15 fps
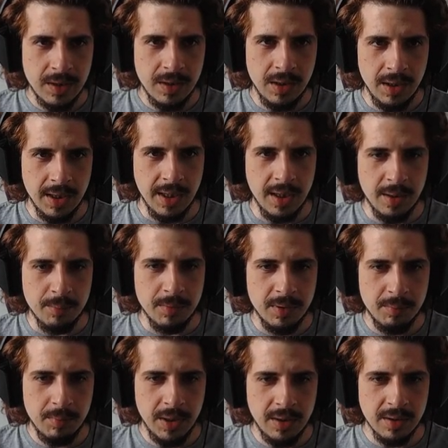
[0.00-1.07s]
Liam,
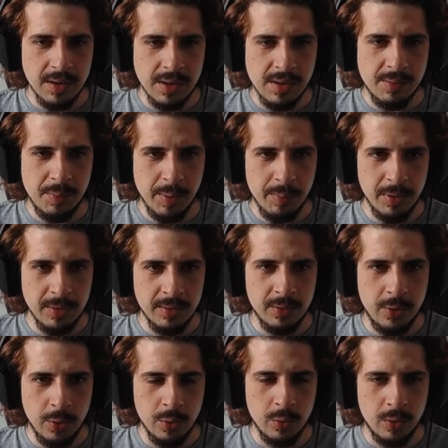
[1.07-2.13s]
because people
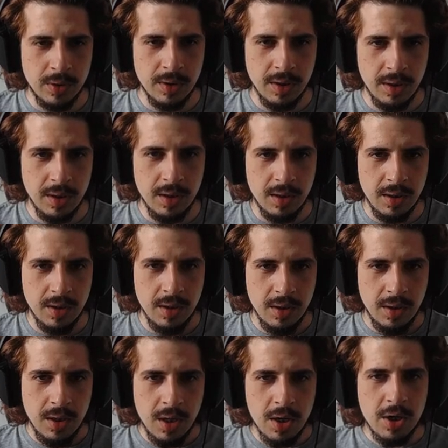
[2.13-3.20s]
don't
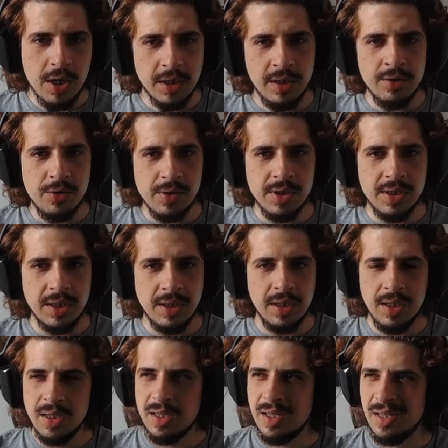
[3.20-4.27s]
are not interested
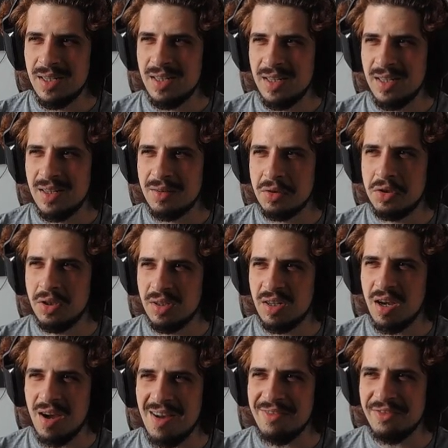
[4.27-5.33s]
in uh, good
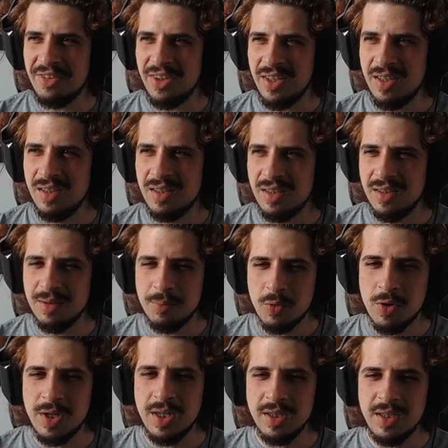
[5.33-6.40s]
coffee in the
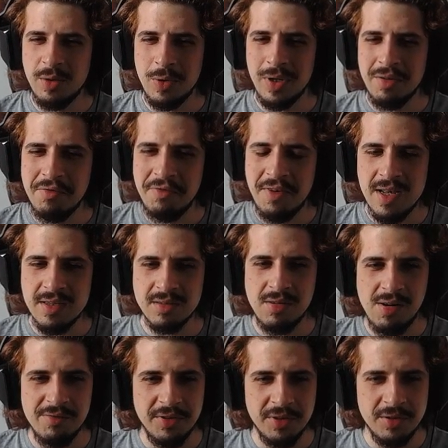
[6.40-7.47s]
morning. They want a fast
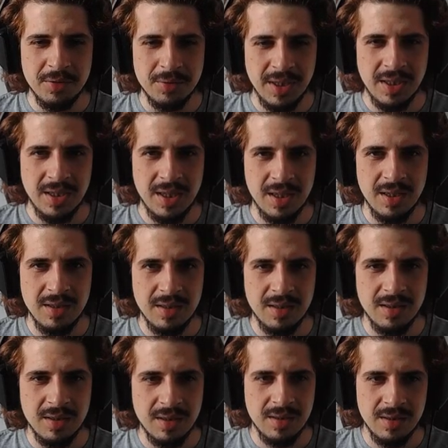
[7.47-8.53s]
coffee so they can
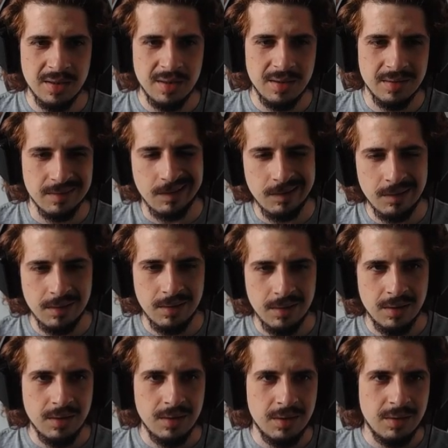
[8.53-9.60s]
uh,
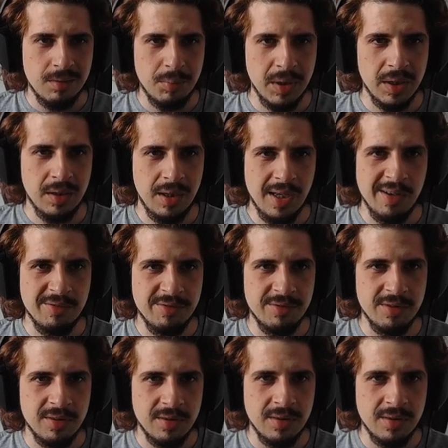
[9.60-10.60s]
be alive.